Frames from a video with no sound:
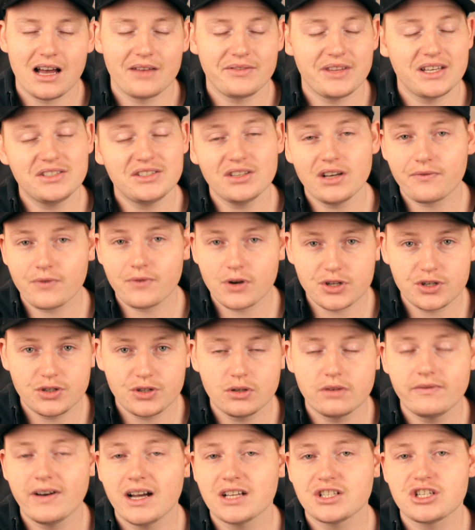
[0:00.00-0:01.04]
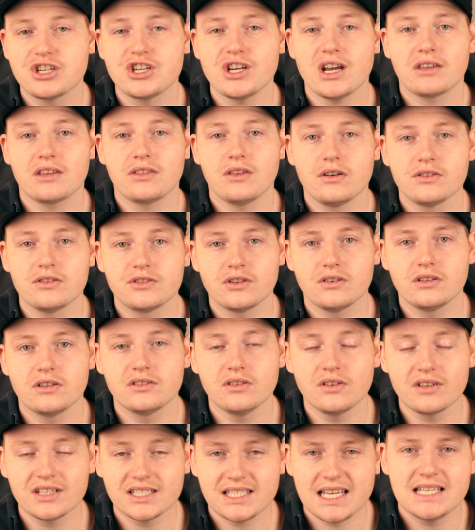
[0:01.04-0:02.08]
They still have Roach Tuivasa-Sheck though, so as
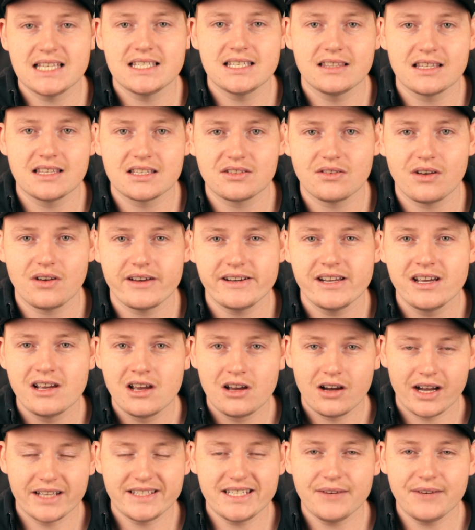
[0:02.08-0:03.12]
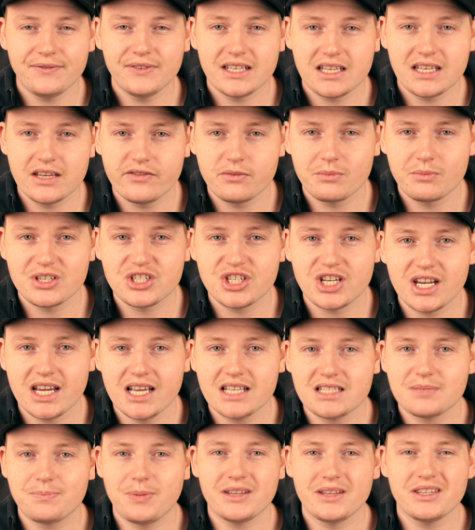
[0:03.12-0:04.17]
long as he's in the side, I definitely give him a
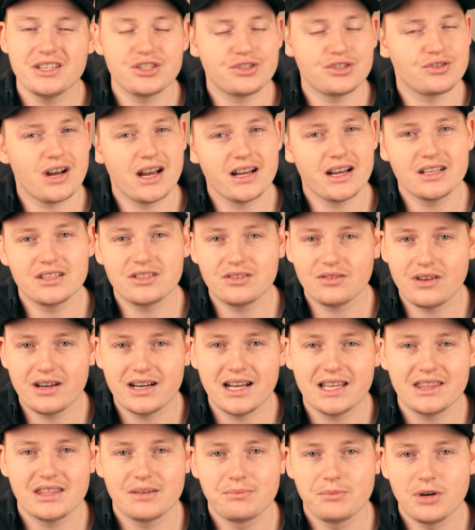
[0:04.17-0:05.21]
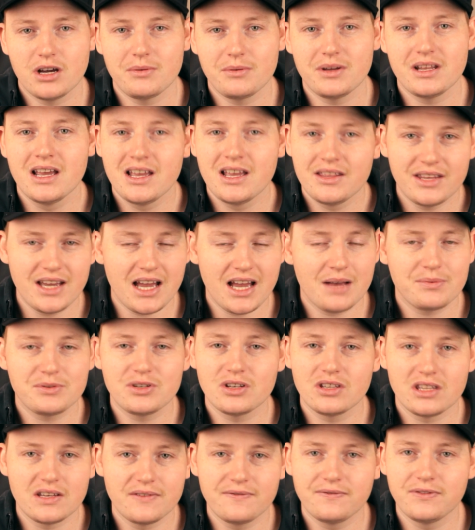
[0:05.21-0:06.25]
chance, but this Dragon side at the moment, they're
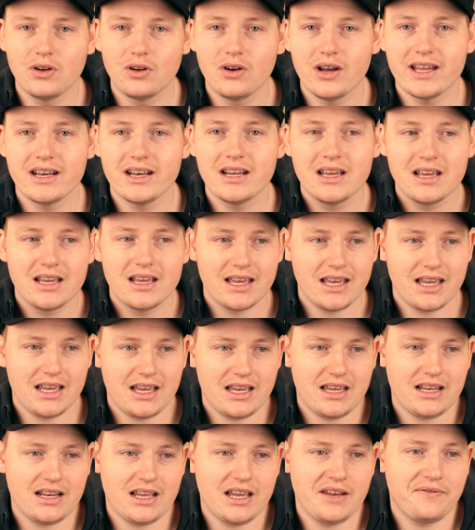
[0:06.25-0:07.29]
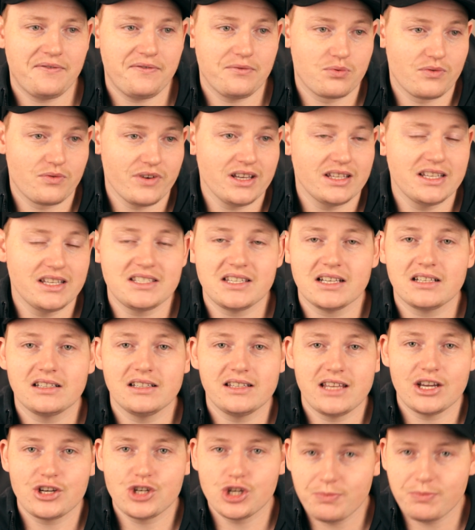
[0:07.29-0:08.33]
absolutely flying, and realistically,
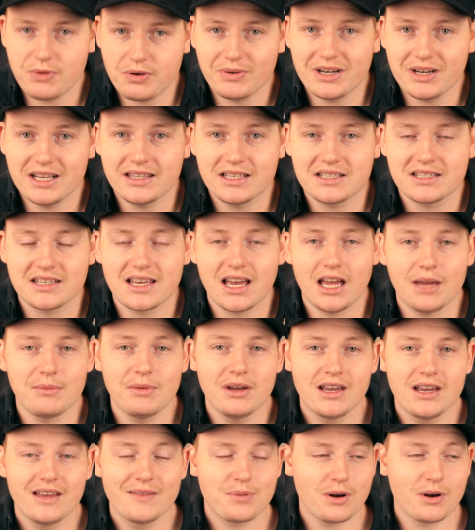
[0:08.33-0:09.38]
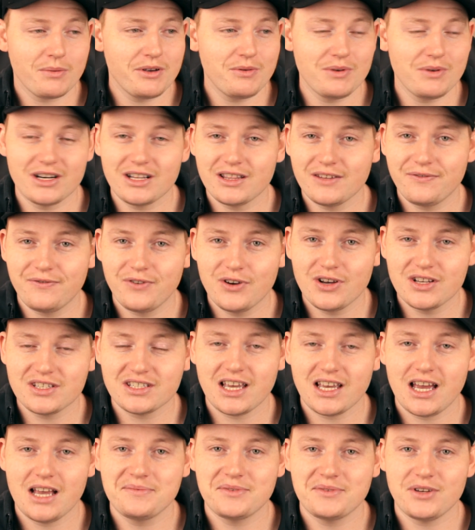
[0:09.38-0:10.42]
they should be winning this game. Probably one of the first
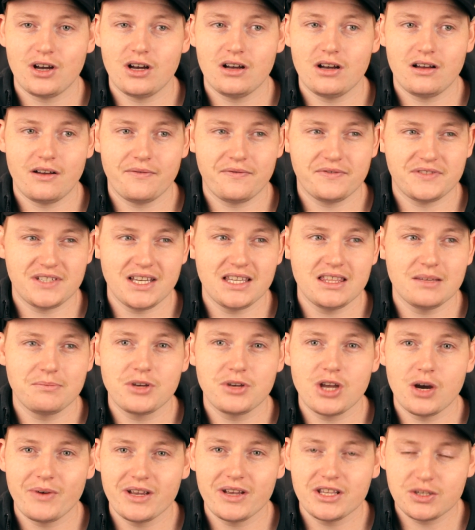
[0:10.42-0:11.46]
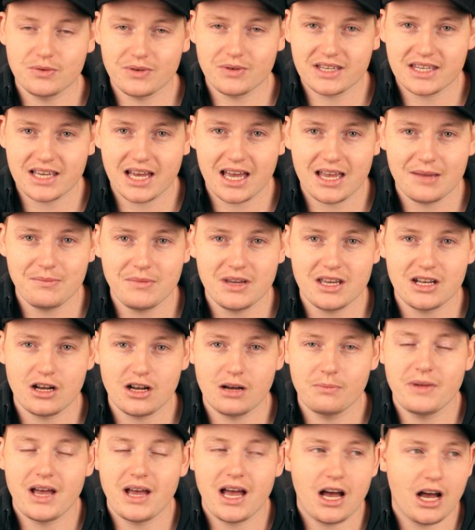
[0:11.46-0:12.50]
games I've seen them go into a game, and
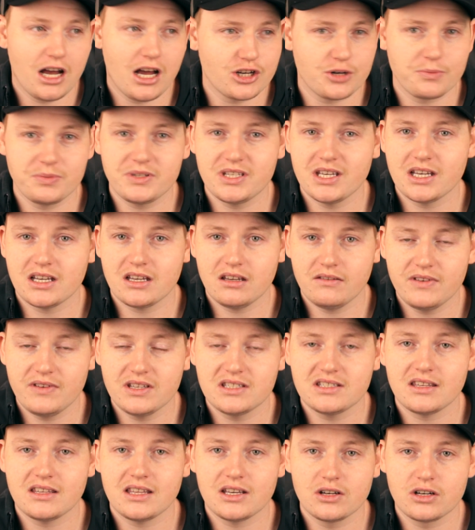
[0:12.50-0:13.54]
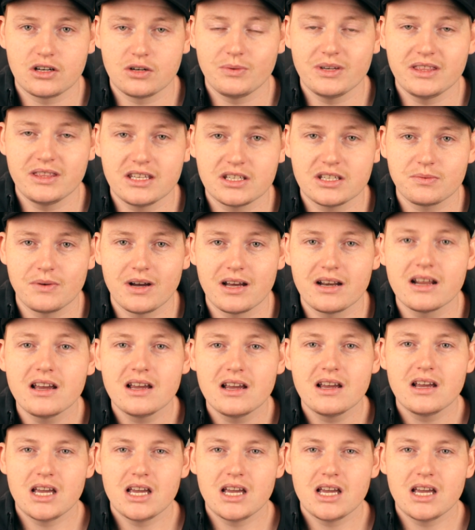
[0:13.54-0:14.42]
I'm 100% convinced that they're going to win one.